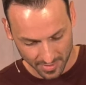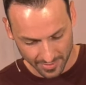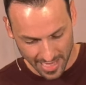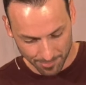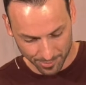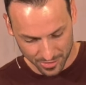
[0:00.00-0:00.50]

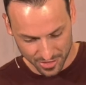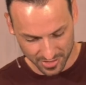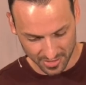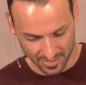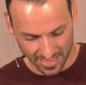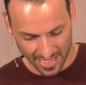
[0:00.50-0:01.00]
that
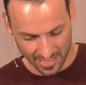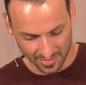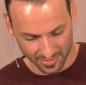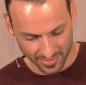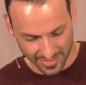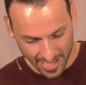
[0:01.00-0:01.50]
person
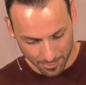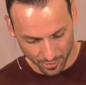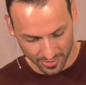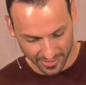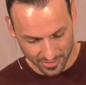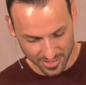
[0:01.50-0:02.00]
and the neighbor
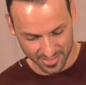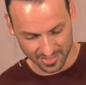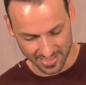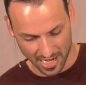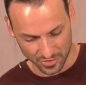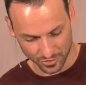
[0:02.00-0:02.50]
nearest his
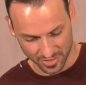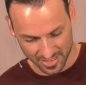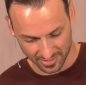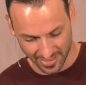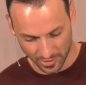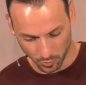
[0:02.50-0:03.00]
house are to
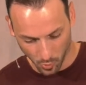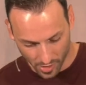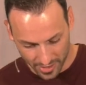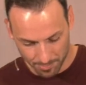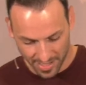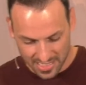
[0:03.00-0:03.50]
select
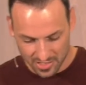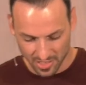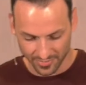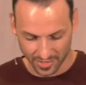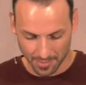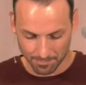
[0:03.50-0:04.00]
one based on
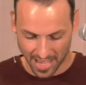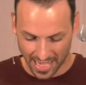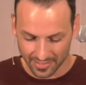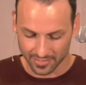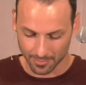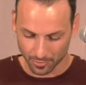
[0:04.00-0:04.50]
the
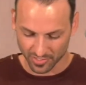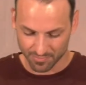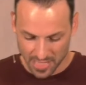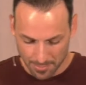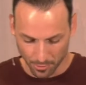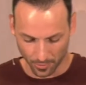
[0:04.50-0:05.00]
combined number of
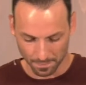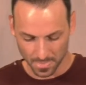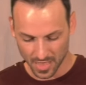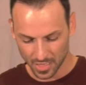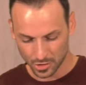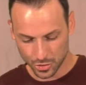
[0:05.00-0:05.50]
people.
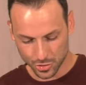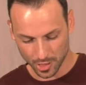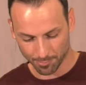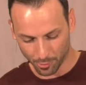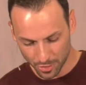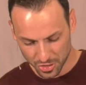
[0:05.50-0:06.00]
You should
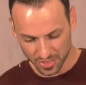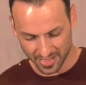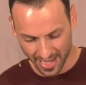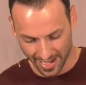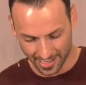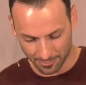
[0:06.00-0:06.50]
apportion the
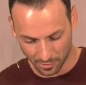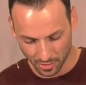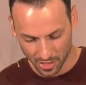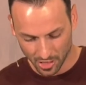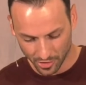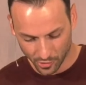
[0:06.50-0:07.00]
animal
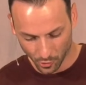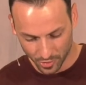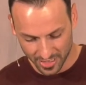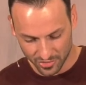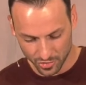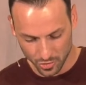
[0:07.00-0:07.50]

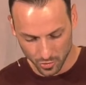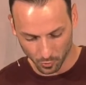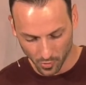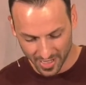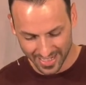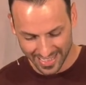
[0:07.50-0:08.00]
according to
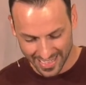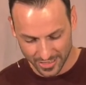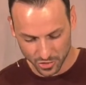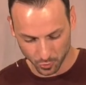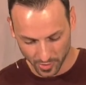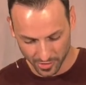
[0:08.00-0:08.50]
what
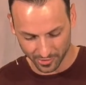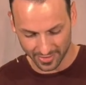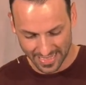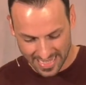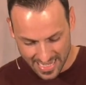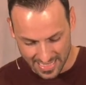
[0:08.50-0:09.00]
each will
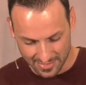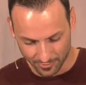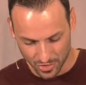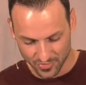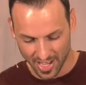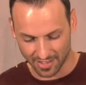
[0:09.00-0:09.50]
eat."
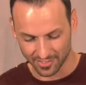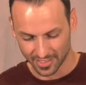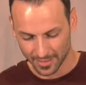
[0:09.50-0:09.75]
Verse 5,